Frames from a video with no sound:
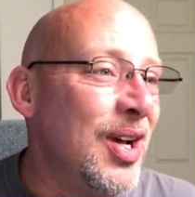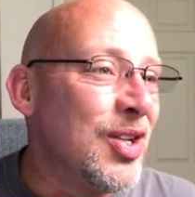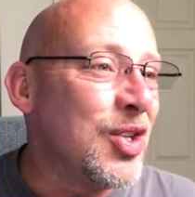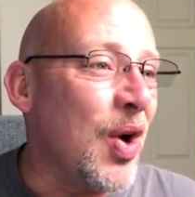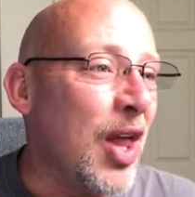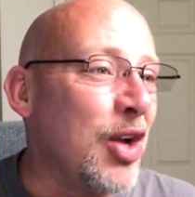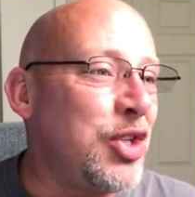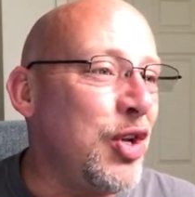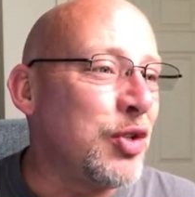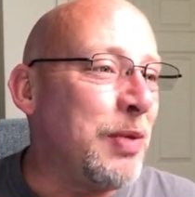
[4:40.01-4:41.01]
So hello
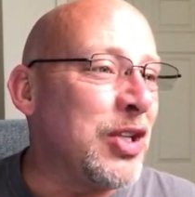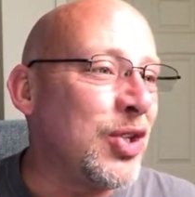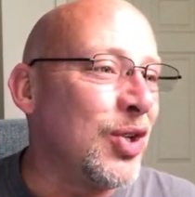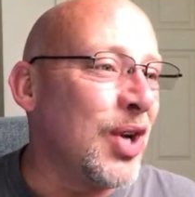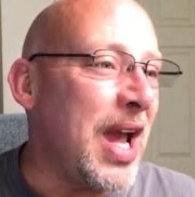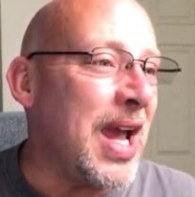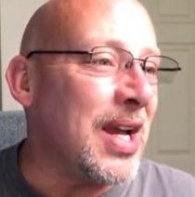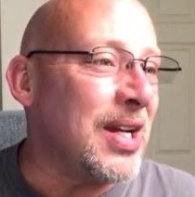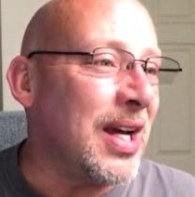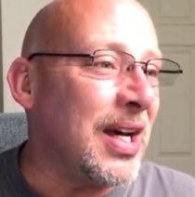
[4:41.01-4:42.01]
to you,
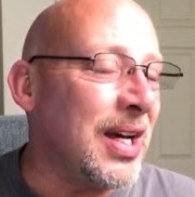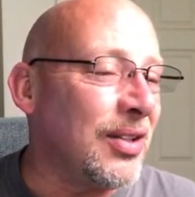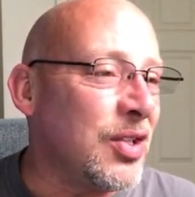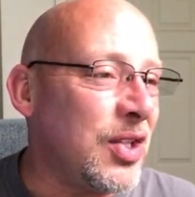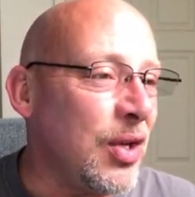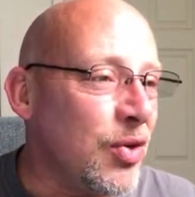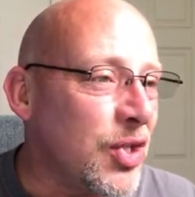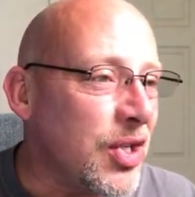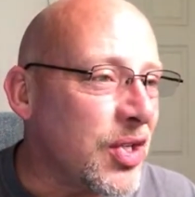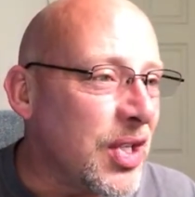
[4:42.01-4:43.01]
Spencer. And uh, let's
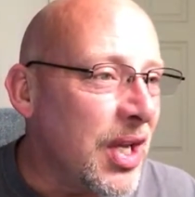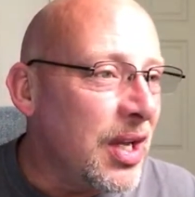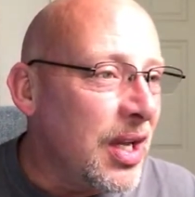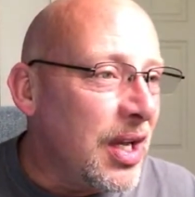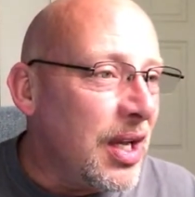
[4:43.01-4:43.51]
see, who's this?